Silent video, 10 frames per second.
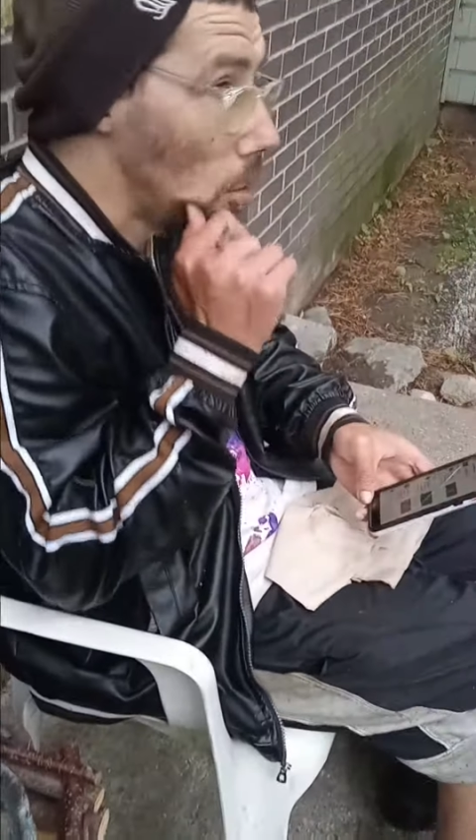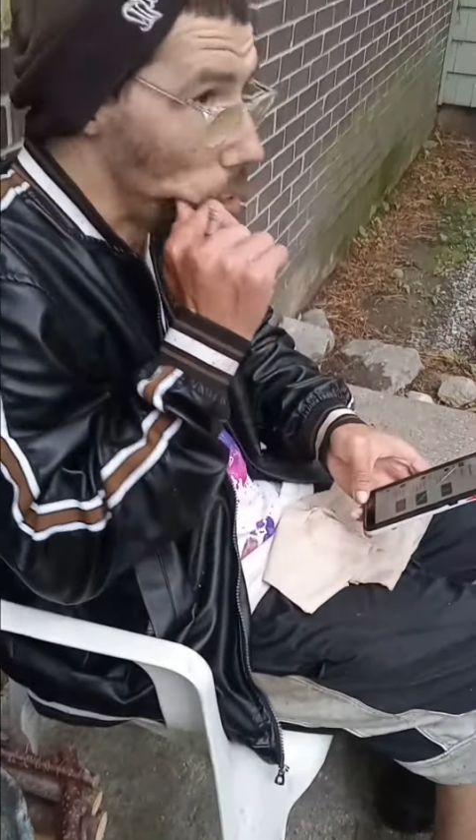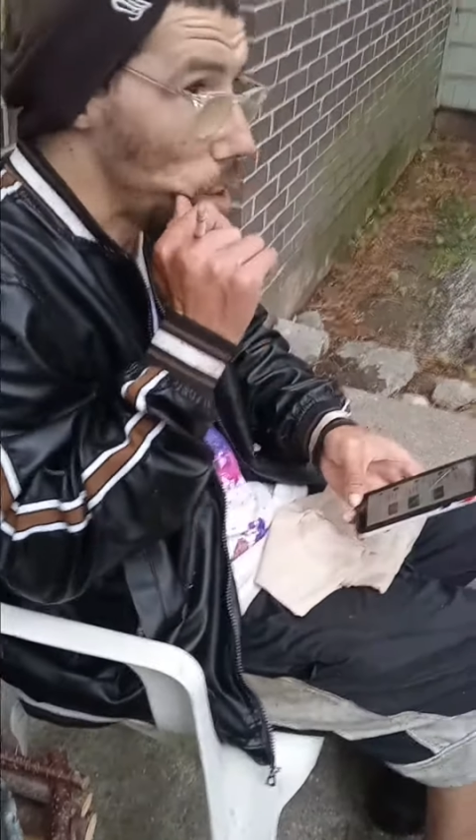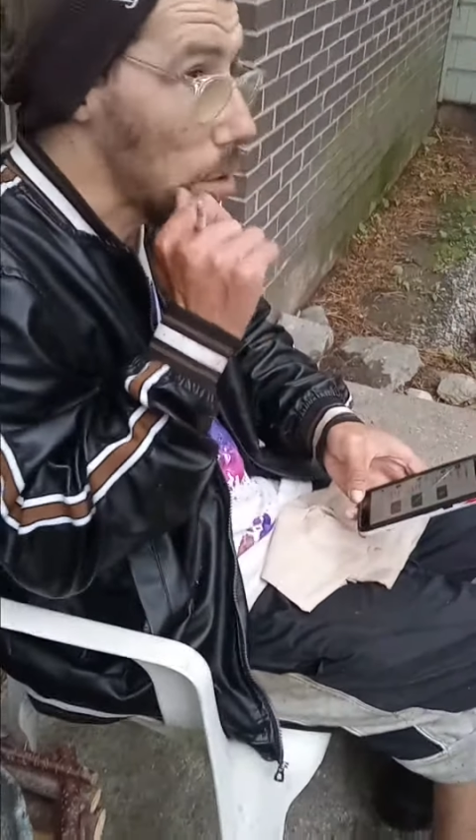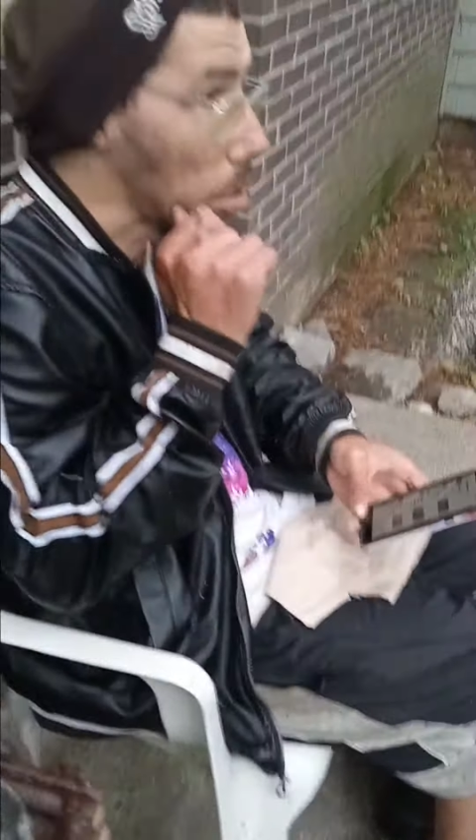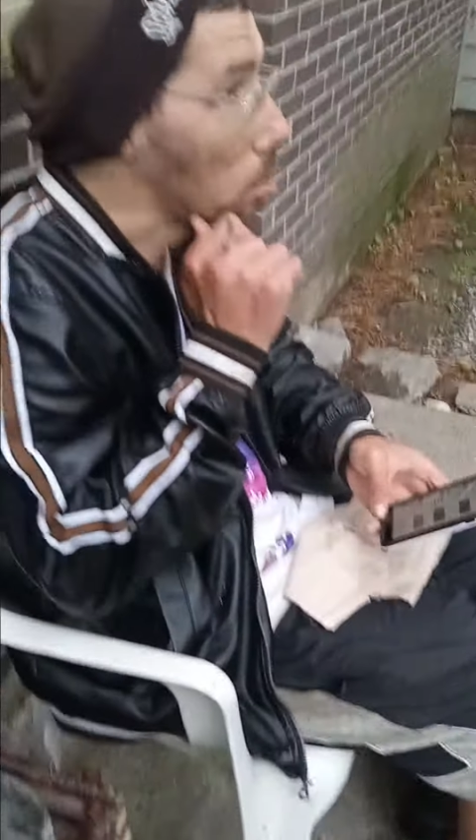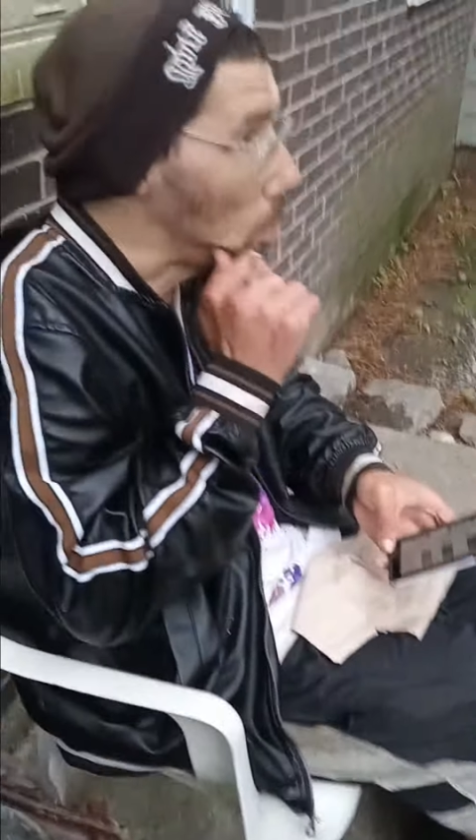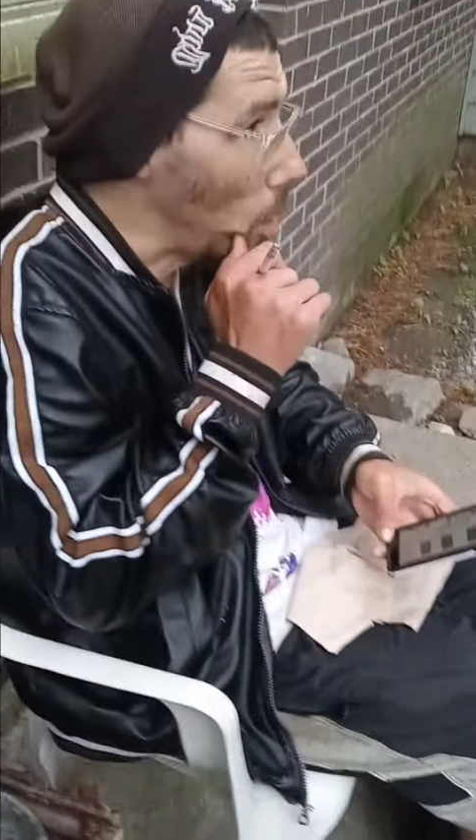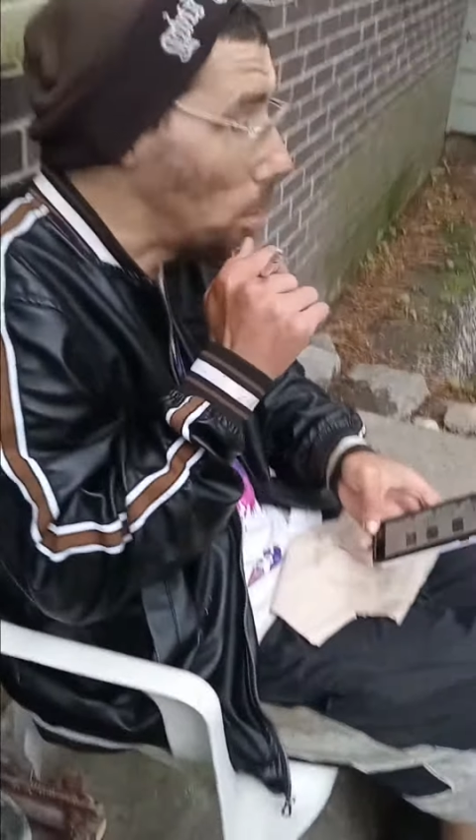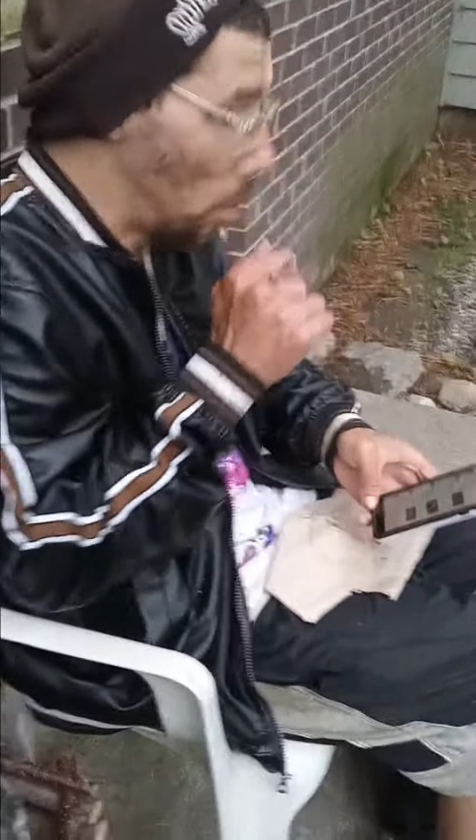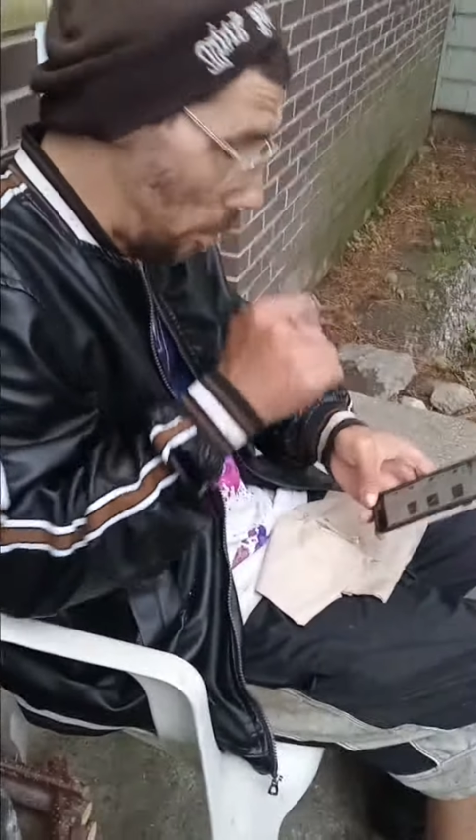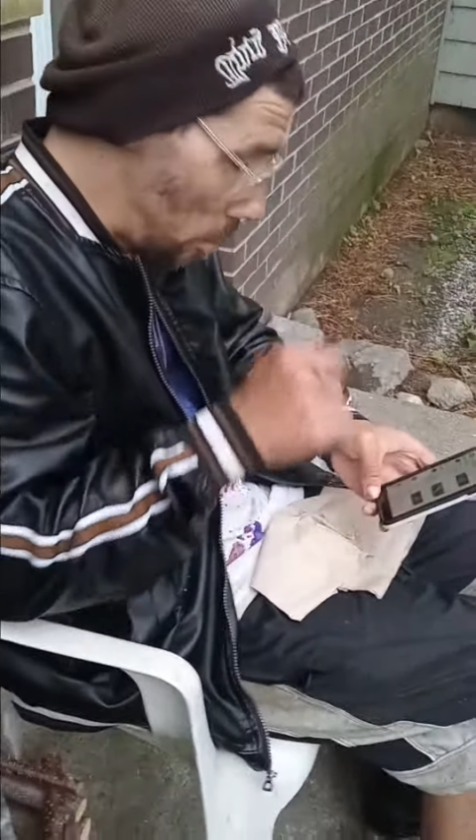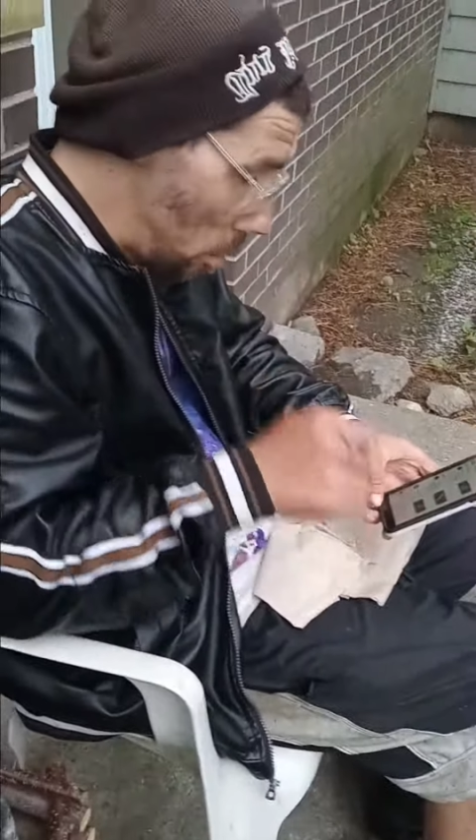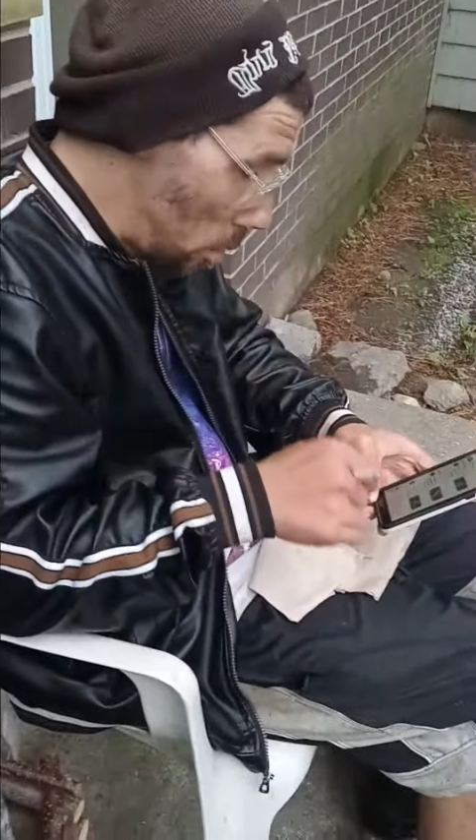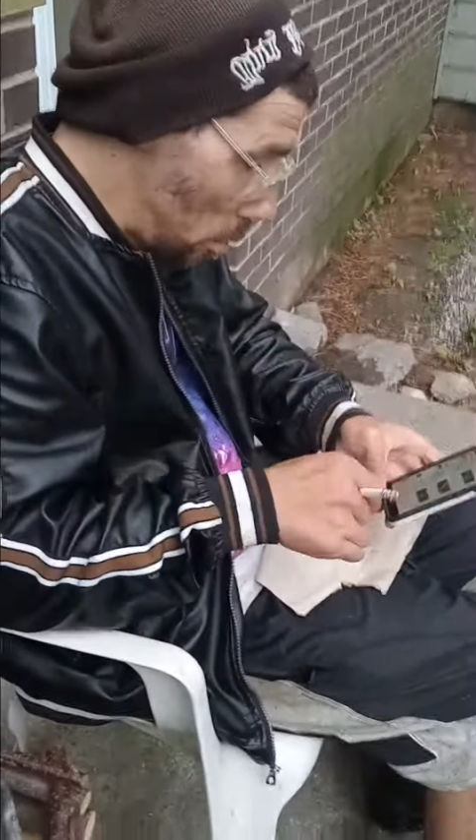Did no. you tell her about